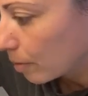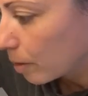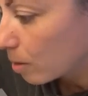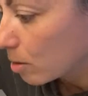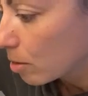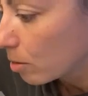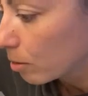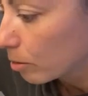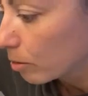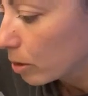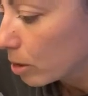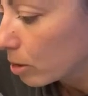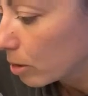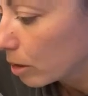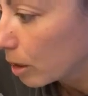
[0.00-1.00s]
So,
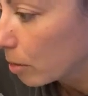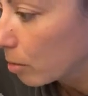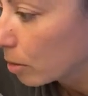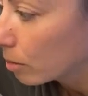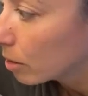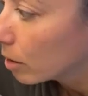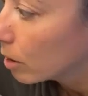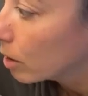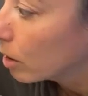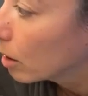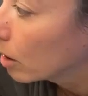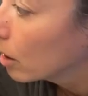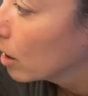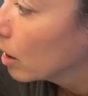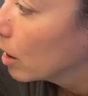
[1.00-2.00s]
sorry about the
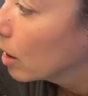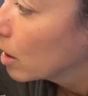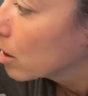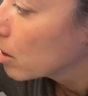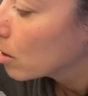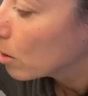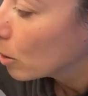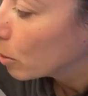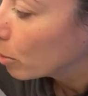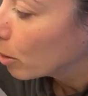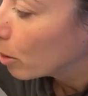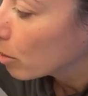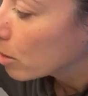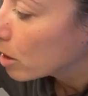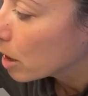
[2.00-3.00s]
slow
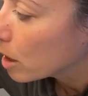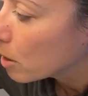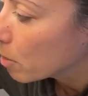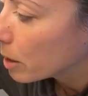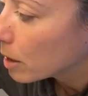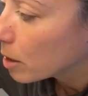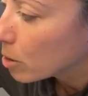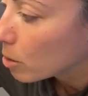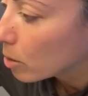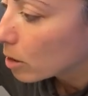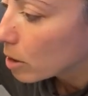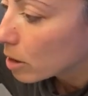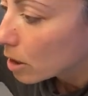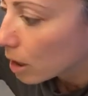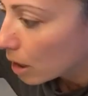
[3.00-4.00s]
process, but it's all
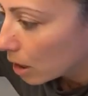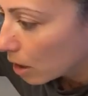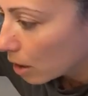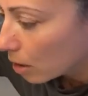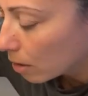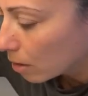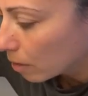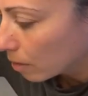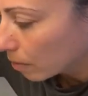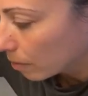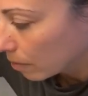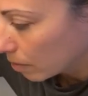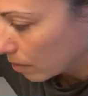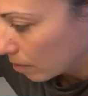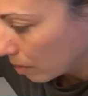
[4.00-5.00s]
sticky.
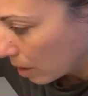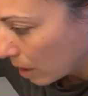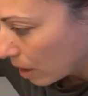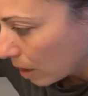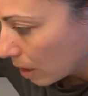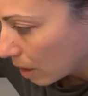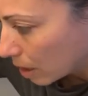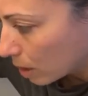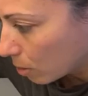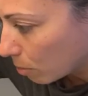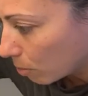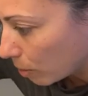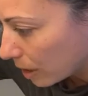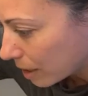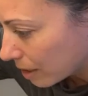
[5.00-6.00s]
So
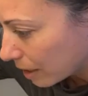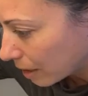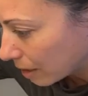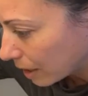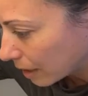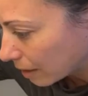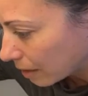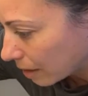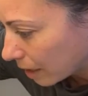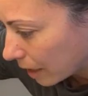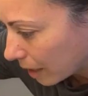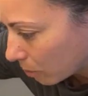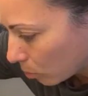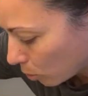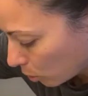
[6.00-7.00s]
when it's like, I think I
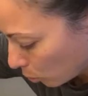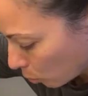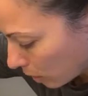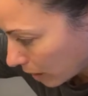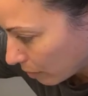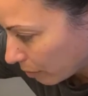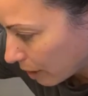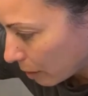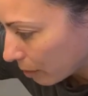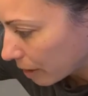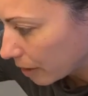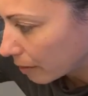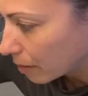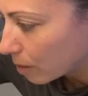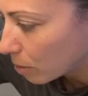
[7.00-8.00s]
had more white flour
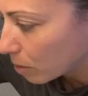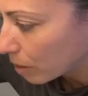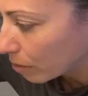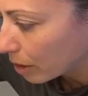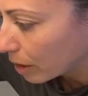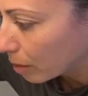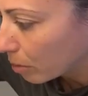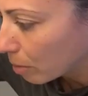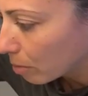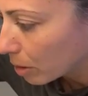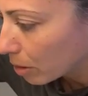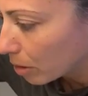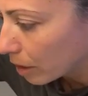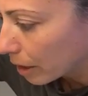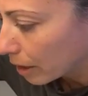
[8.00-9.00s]
in this one, if I remember
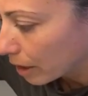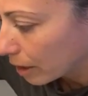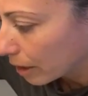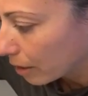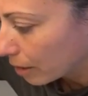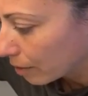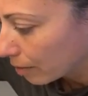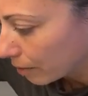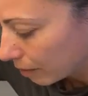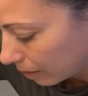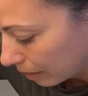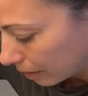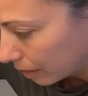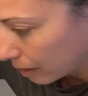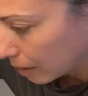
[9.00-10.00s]
correctly.
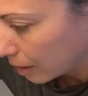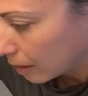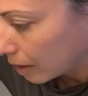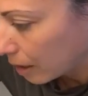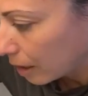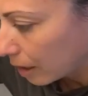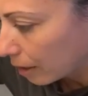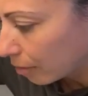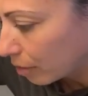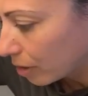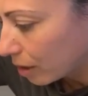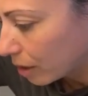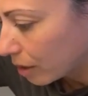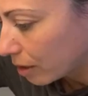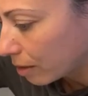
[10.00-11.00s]
Yeah, I have
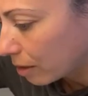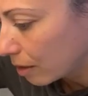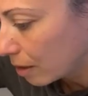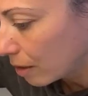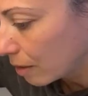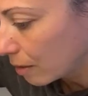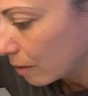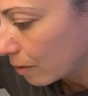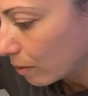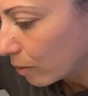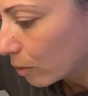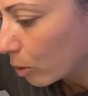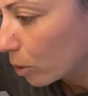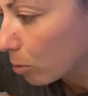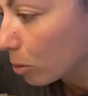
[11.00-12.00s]
30,
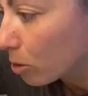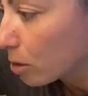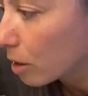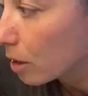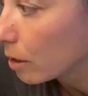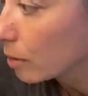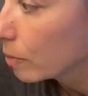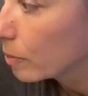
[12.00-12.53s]
almost there.